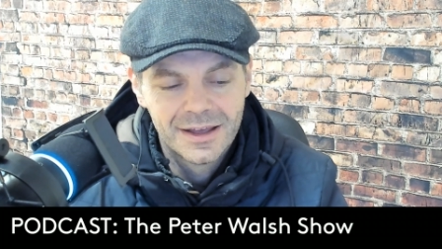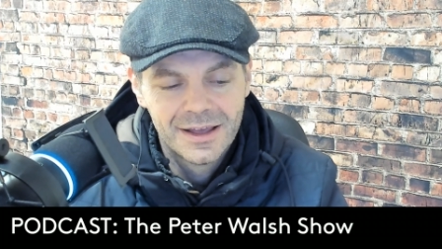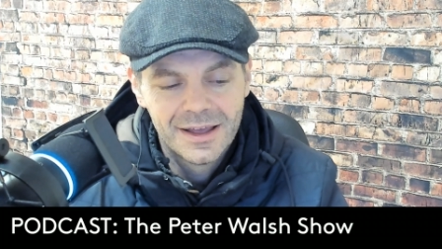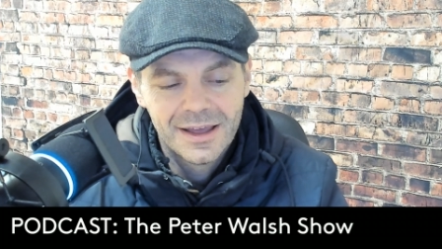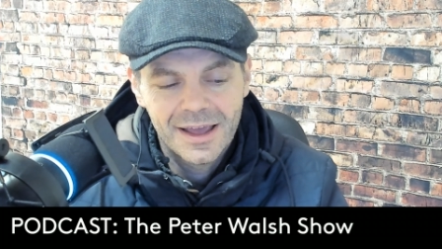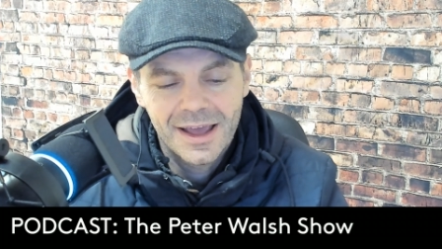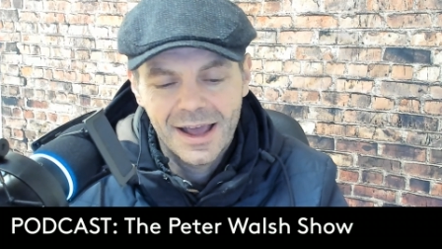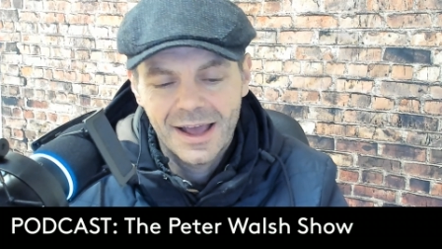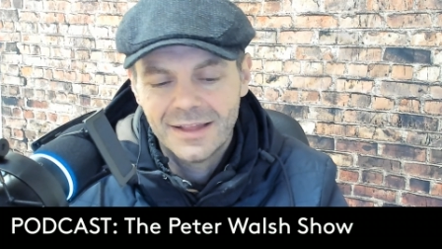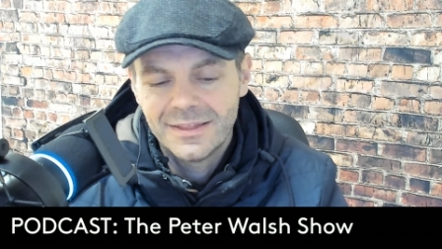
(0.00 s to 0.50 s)

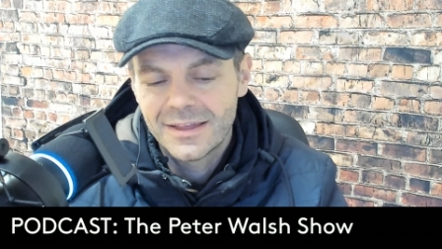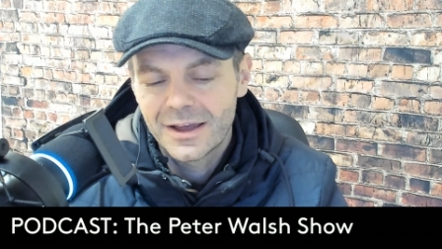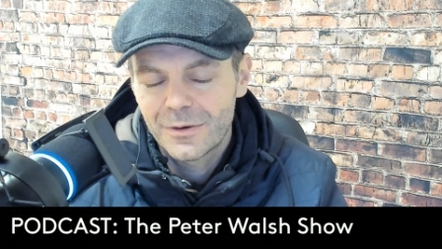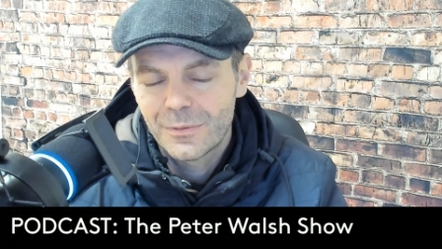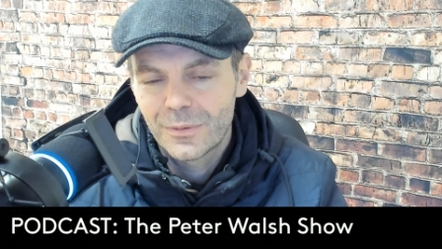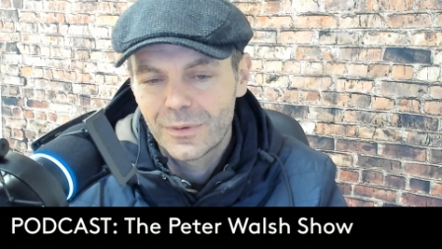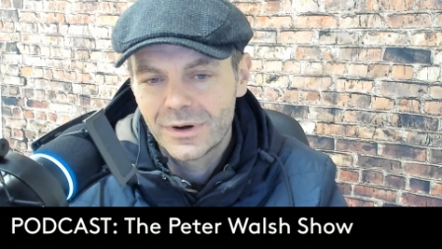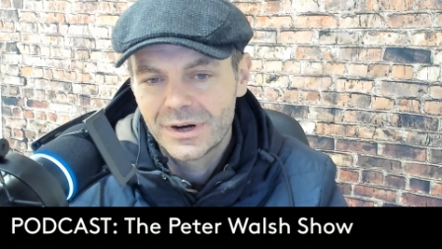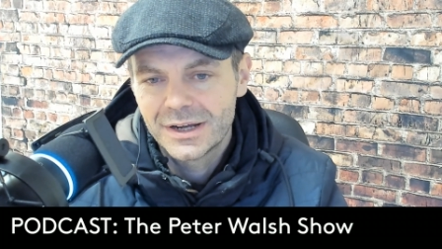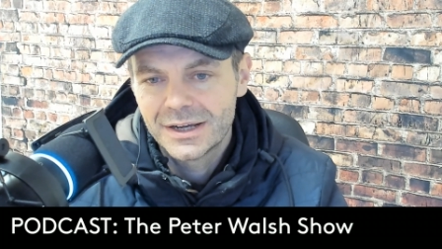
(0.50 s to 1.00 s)
and they
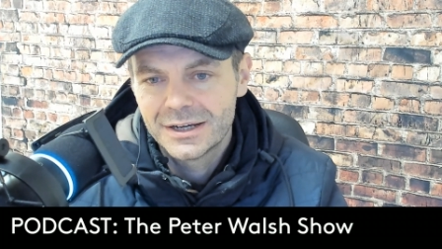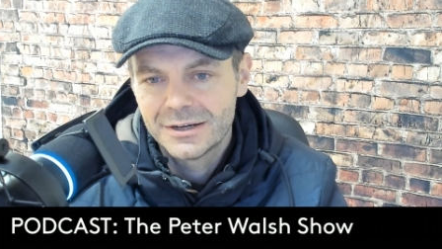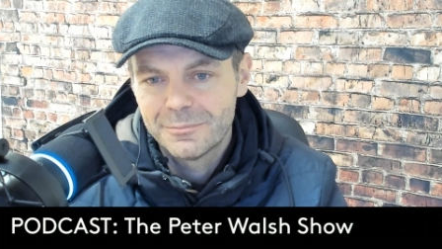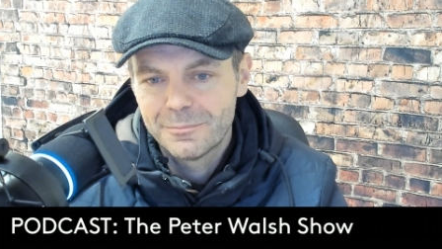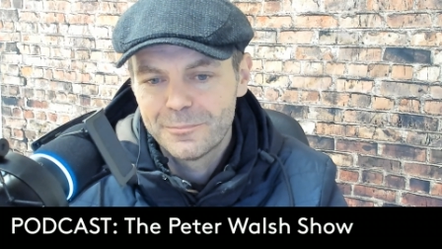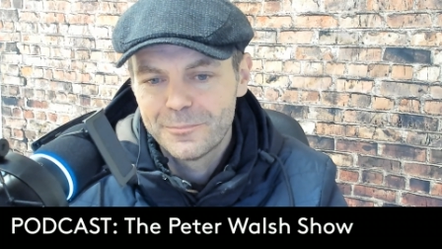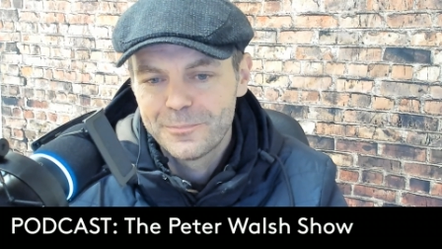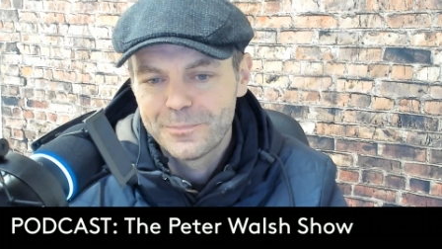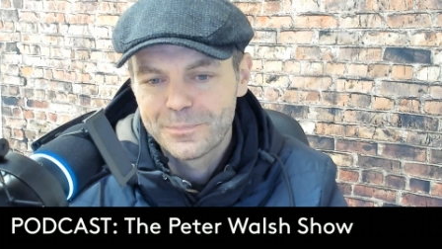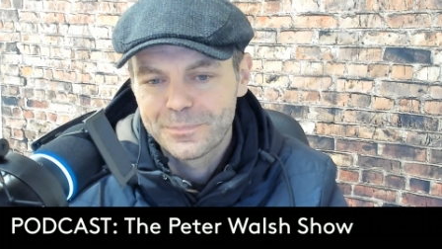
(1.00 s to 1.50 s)
were
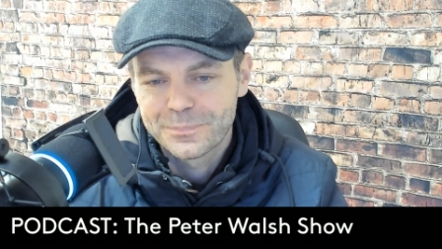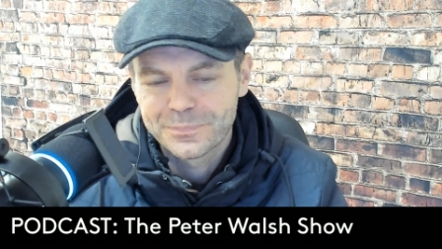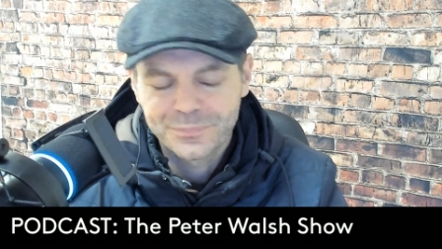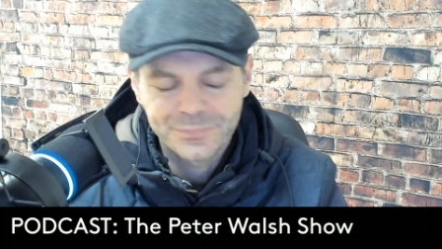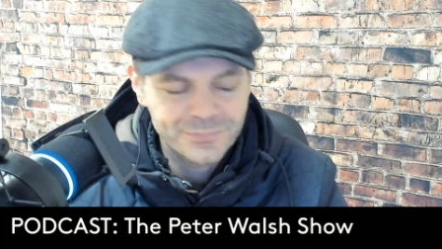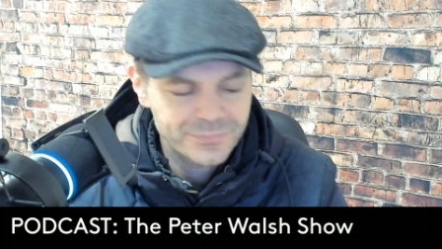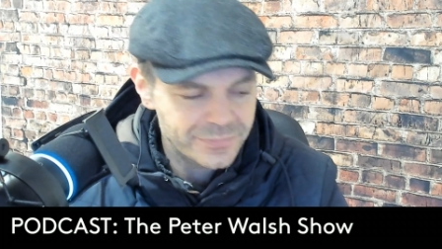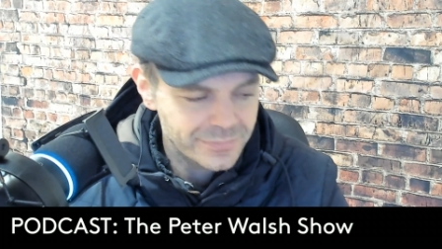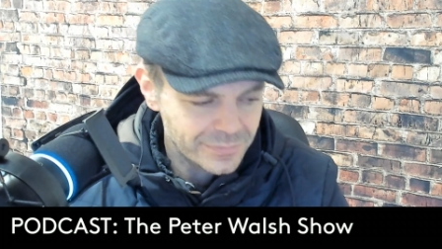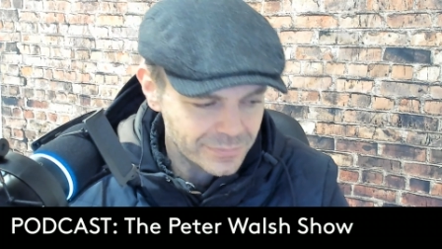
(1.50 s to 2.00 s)
um,
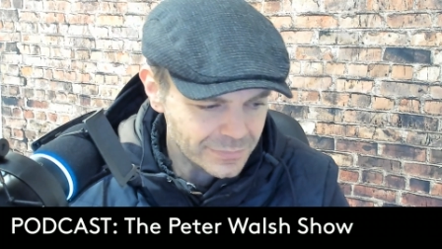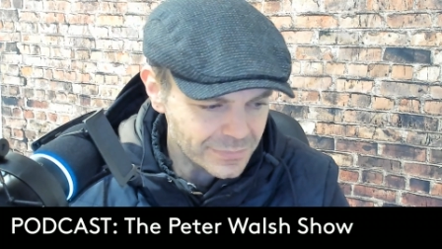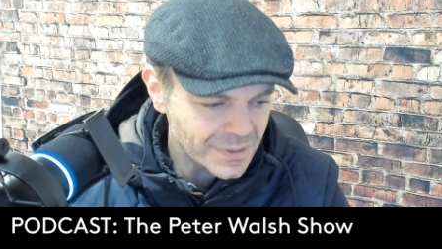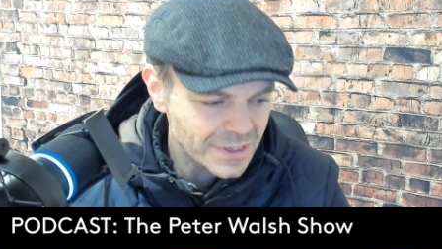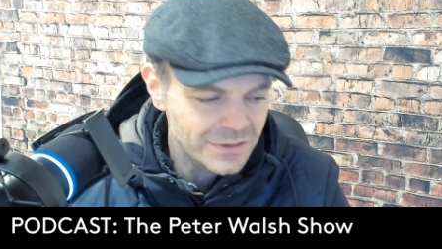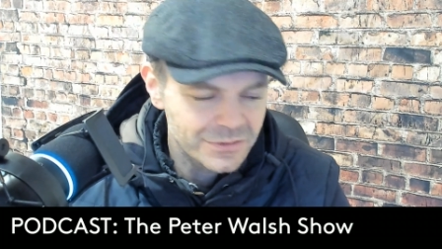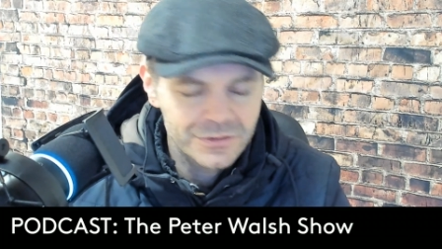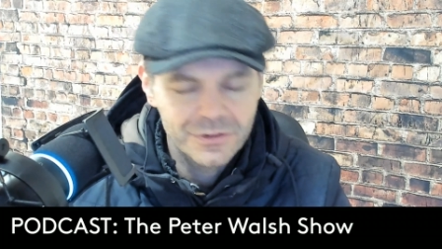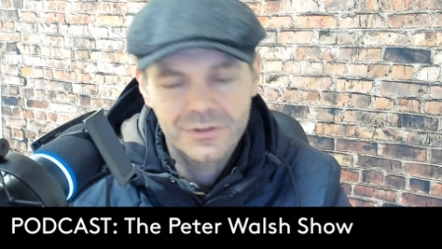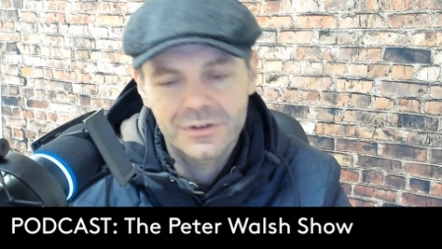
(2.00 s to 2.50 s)

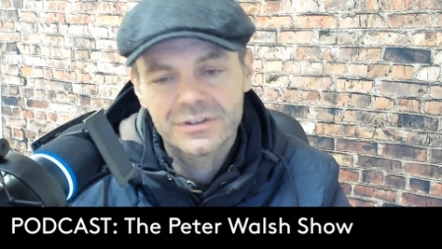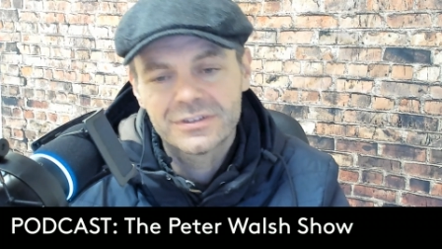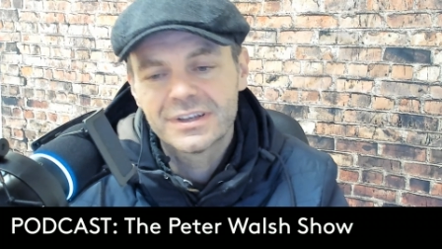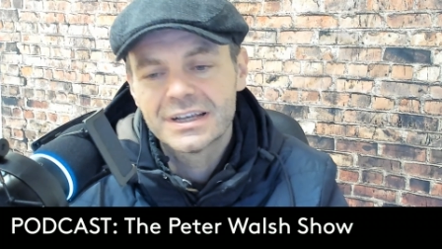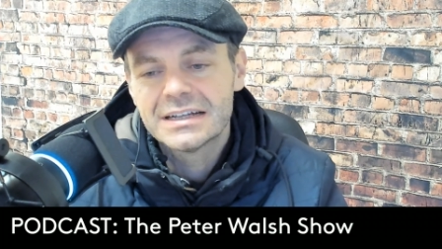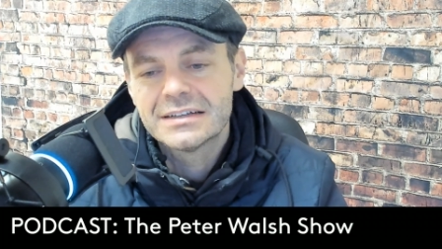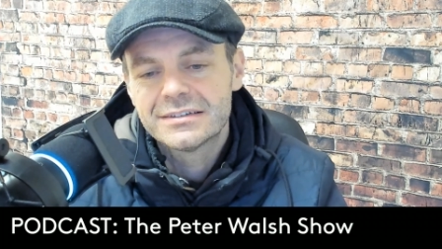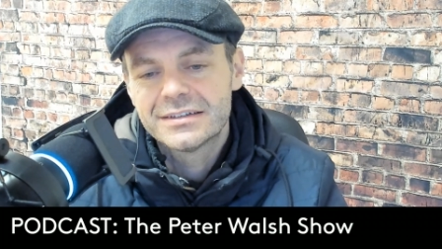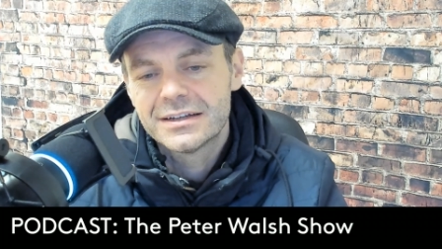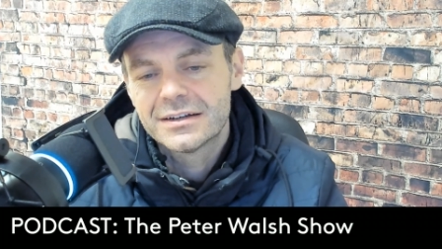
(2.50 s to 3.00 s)
so they're single
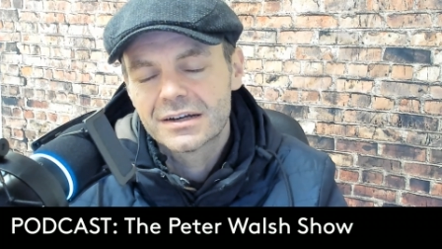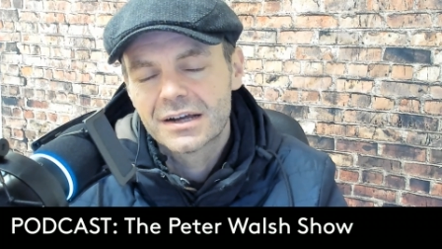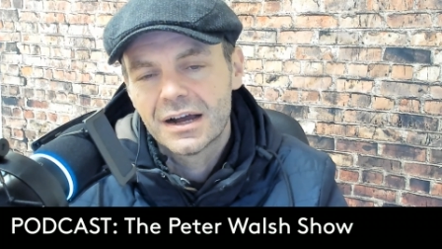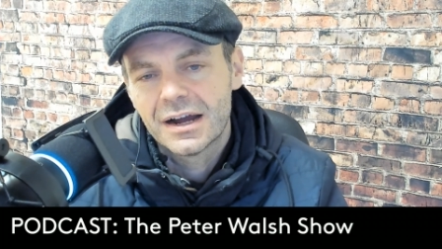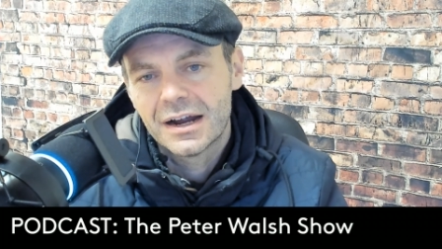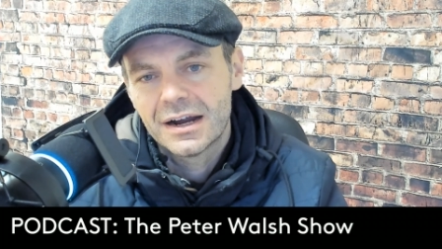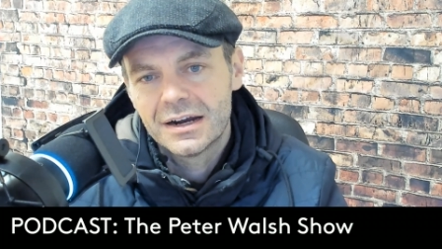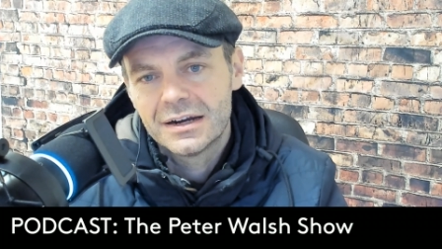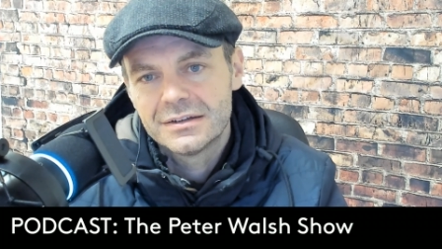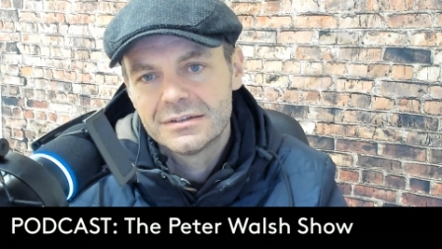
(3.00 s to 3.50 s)
seater
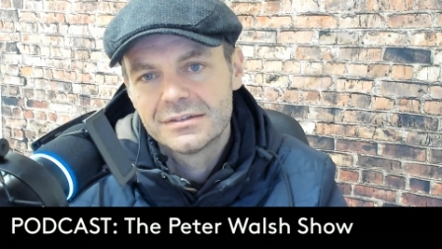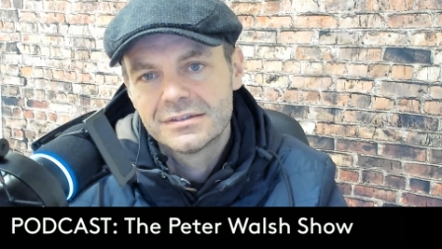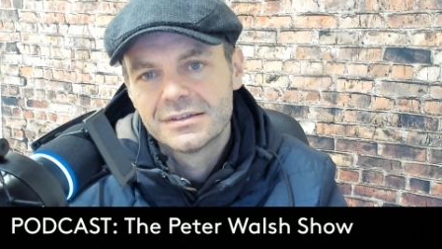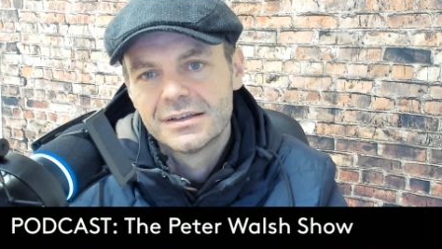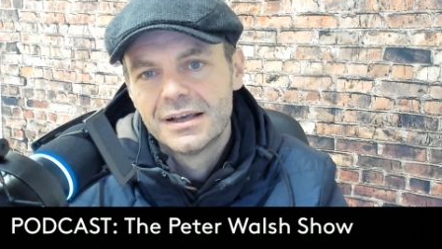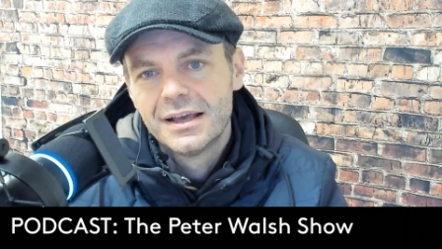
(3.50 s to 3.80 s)
cars.